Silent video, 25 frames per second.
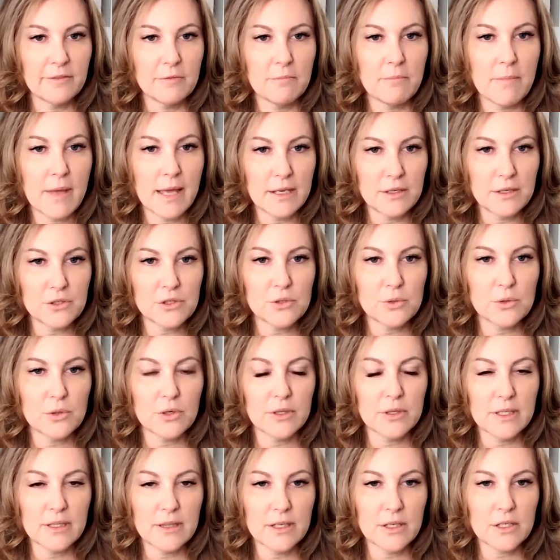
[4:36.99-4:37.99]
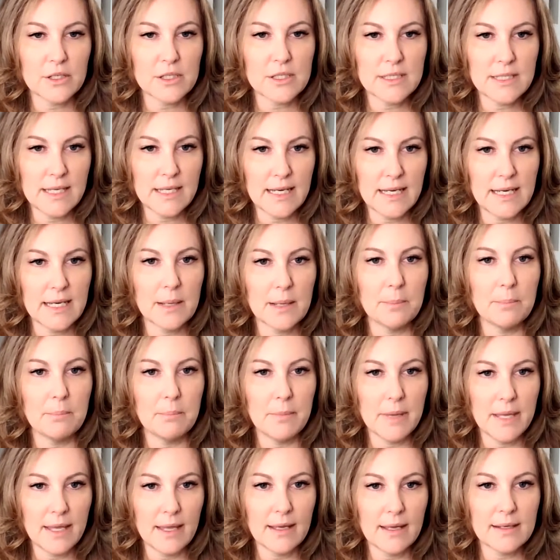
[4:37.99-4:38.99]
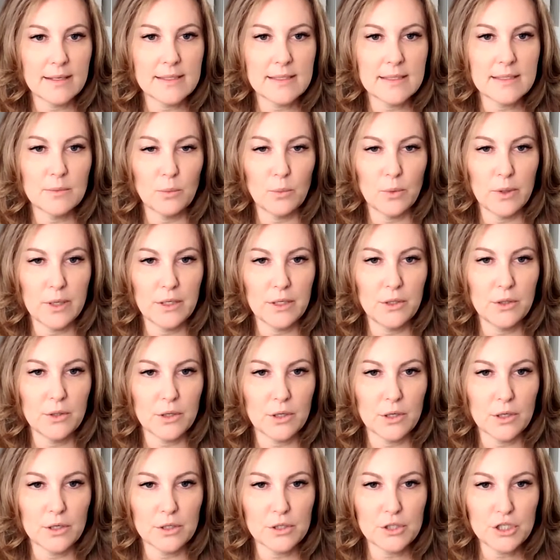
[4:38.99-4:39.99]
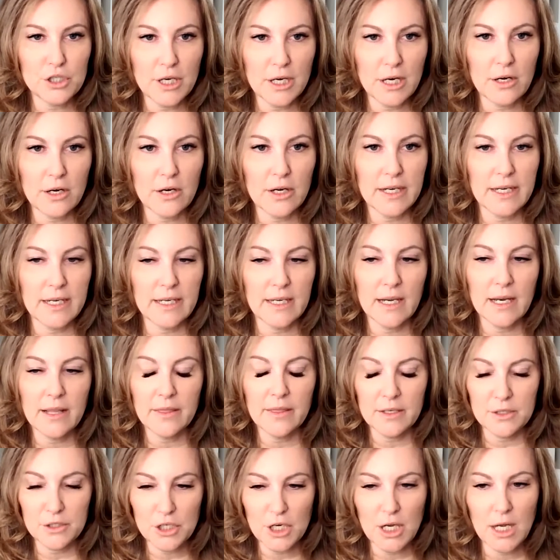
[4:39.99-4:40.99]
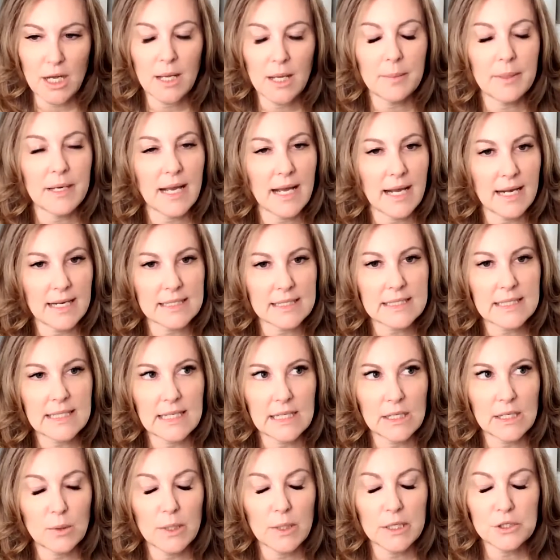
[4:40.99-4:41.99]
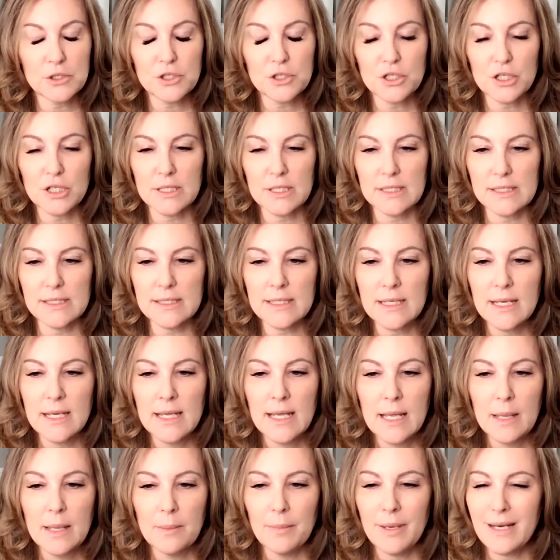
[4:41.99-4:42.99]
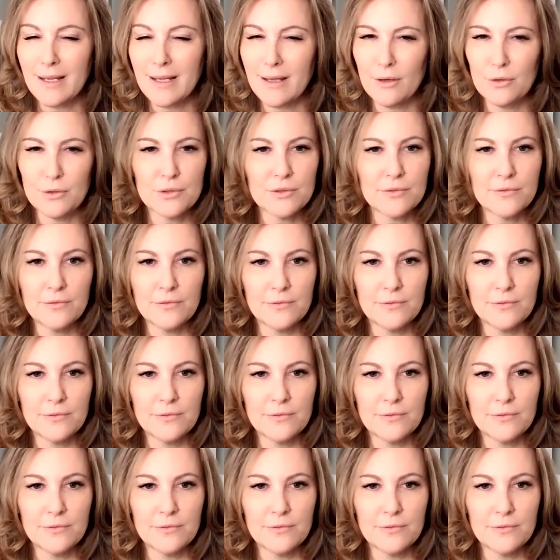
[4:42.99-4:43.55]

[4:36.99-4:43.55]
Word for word: Make sure that they're seeing a mix when you're sharing the job and asking questions, but it goes